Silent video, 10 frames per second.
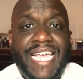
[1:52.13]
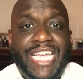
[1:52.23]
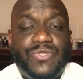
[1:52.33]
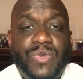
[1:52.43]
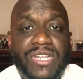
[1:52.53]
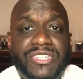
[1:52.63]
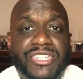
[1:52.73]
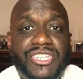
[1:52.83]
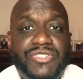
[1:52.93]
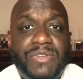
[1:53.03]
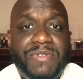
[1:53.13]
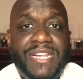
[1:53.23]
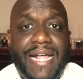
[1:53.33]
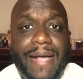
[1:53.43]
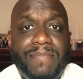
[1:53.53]
as well as
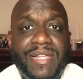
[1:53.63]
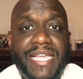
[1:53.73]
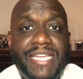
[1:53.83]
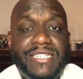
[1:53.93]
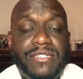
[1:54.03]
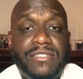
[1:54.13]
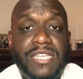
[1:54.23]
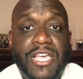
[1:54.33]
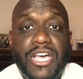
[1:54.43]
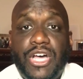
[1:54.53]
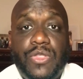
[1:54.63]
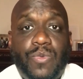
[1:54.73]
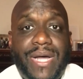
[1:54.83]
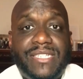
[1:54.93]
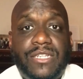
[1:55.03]
distributed applications,
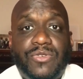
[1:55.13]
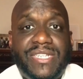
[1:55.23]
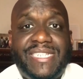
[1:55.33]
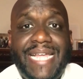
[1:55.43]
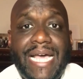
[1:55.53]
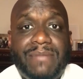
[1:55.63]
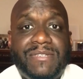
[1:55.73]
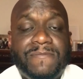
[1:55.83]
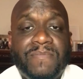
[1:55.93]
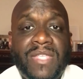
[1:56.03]
otherwise known as dApps,